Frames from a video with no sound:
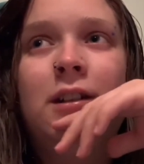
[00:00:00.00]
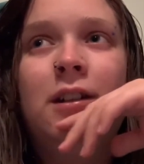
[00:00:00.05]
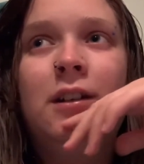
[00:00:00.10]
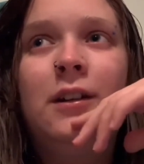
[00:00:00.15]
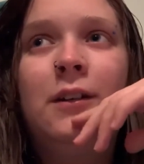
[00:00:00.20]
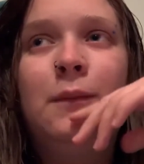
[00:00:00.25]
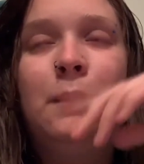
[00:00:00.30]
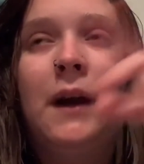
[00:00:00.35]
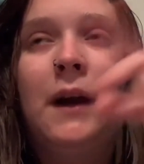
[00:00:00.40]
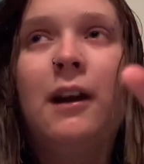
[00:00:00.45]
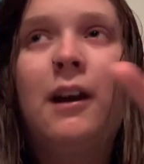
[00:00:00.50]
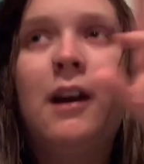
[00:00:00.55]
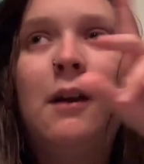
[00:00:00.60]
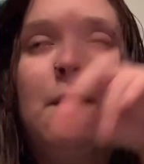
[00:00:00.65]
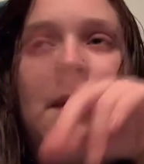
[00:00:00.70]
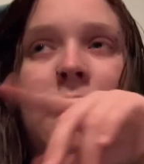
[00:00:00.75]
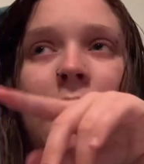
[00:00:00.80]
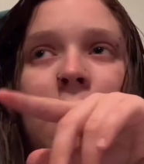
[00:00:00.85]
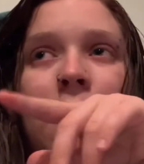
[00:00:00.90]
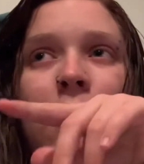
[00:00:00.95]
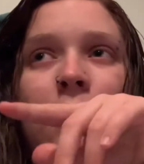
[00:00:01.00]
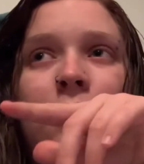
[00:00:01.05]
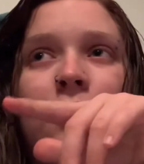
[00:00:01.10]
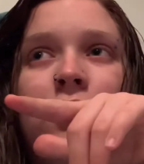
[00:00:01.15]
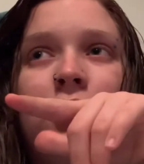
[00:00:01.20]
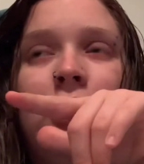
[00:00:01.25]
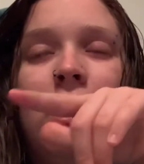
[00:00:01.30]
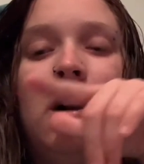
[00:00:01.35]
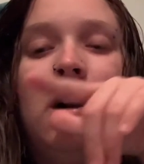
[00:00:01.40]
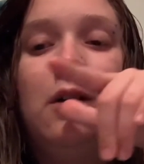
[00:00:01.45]
back at my old
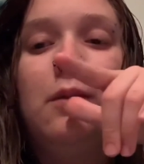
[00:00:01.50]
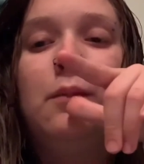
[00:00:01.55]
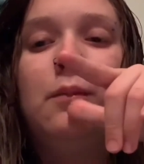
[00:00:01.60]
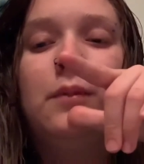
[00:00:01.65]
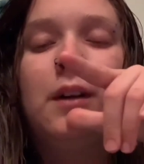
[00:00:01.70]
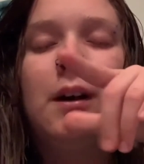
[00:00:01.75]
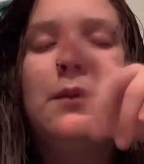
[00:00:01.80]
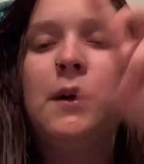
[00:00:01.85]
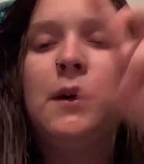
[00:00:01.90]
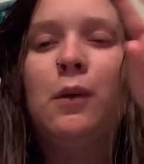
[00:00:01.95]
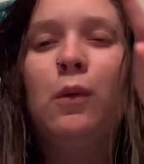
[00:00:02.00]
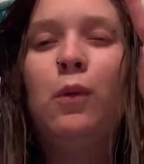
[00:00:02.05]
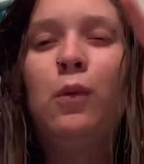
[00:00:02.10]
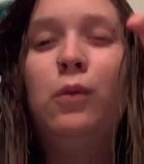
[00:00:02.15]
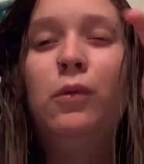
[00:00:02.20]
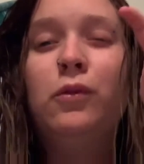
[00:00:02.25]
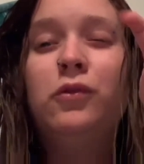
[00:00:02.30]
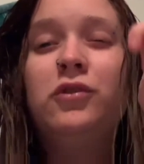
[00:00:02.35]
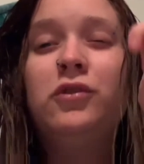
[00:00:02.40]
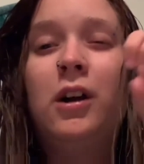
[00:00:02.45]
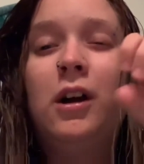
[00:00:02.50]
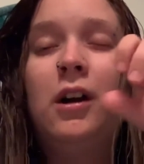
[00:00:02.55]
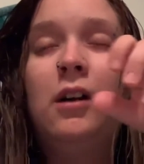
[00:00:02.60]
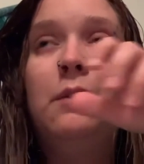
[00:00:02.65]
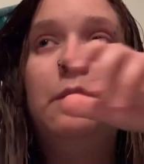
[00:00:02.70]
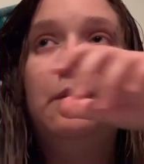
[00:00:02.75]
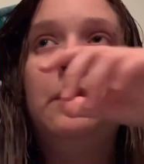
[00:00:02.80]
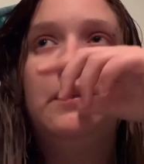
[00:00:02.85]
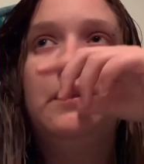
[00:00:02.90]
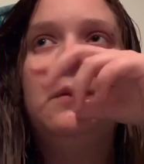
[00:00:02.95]
job, not my old job,
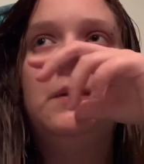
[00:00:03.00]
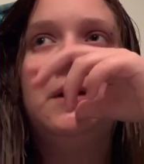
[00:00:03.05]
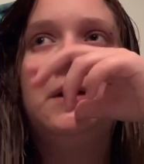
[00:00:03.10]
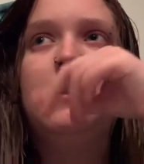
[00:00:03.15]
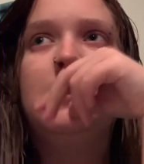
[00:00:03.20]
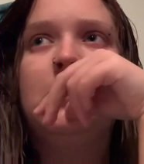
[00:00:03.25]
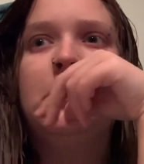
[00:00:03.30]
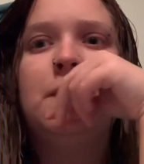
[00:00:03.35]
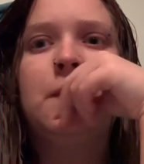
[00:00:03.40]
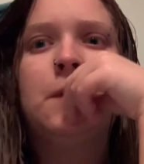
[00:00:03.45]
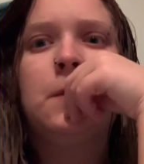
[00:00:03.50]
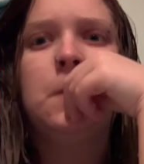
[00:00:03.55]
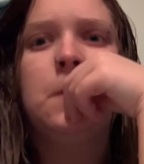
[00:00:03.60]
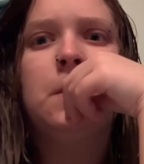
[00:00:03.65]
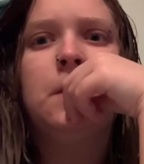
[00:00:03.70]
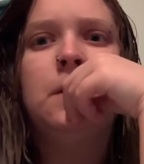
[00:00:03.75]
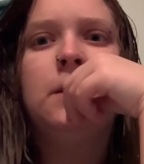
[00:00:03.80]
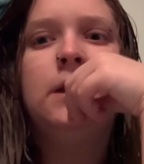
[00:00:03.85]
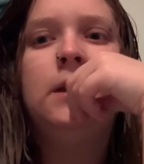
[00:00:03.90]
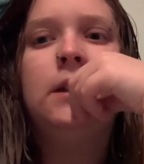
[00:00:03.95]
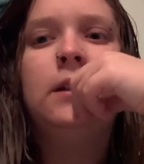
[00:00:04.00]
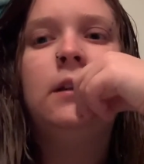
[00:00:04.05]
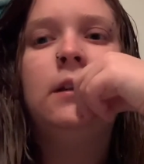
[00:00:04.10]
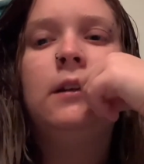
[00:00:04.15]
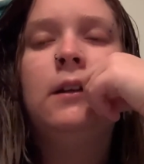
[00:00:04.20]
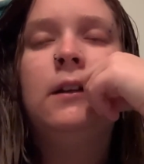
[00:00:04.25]
but we closed for quarantine.